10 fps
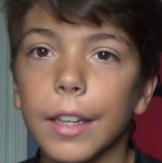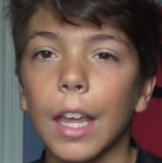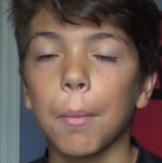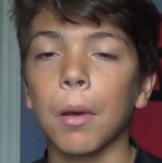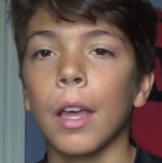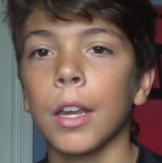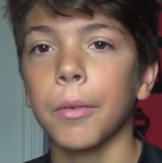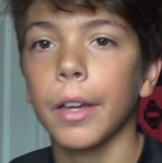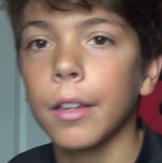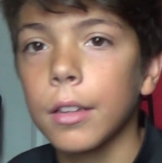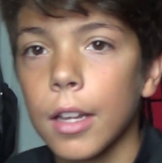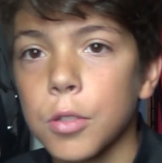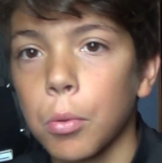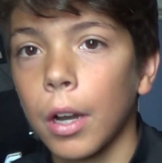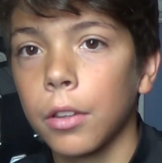Yeah, but anyway,
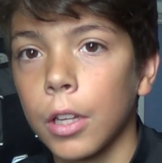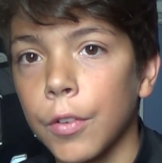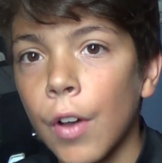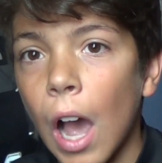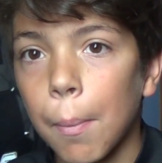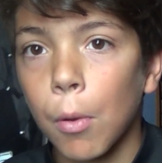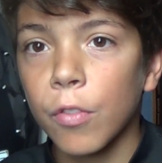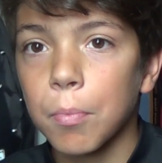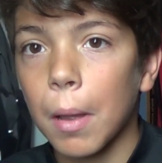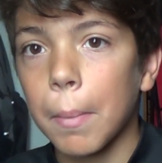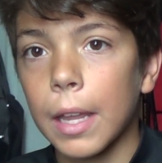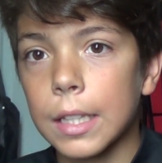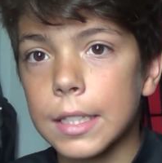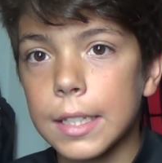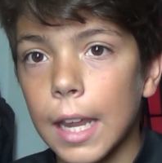that's where I live. Hop off my
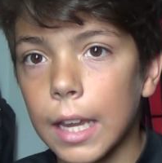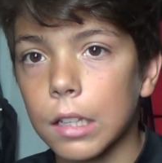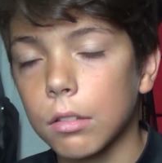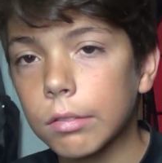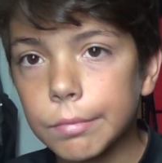man's tent.